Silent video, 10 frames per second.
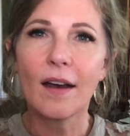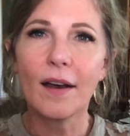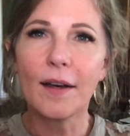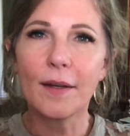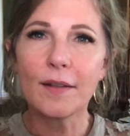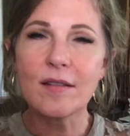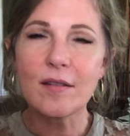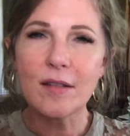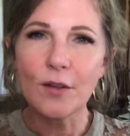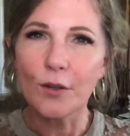uh,
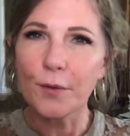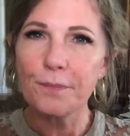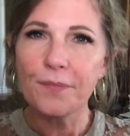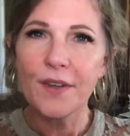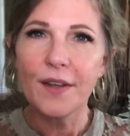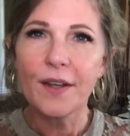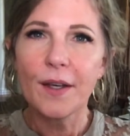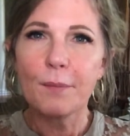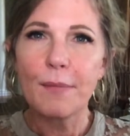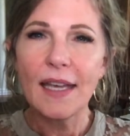consider
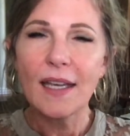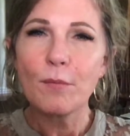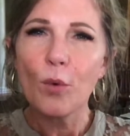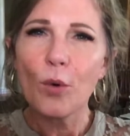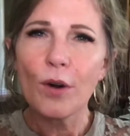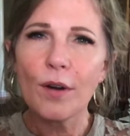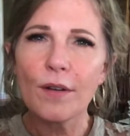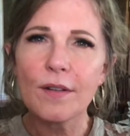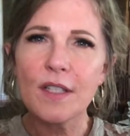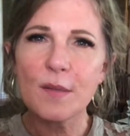making more
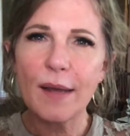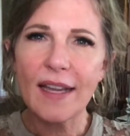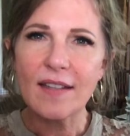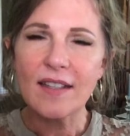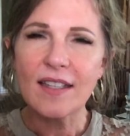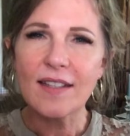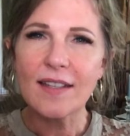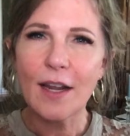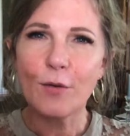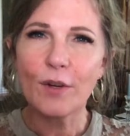space that is
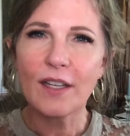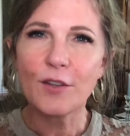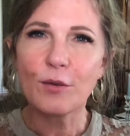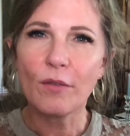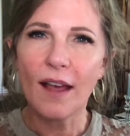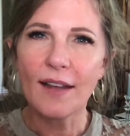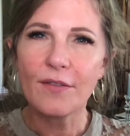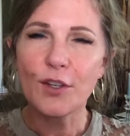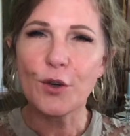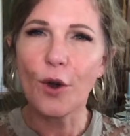sacred in your life,
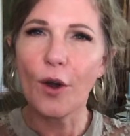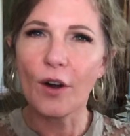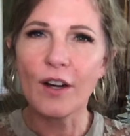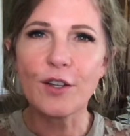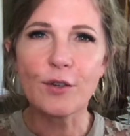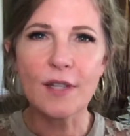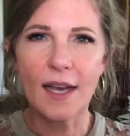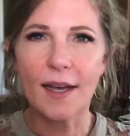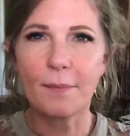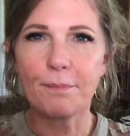in your heart, and your
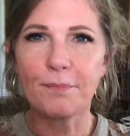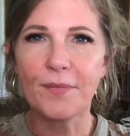time,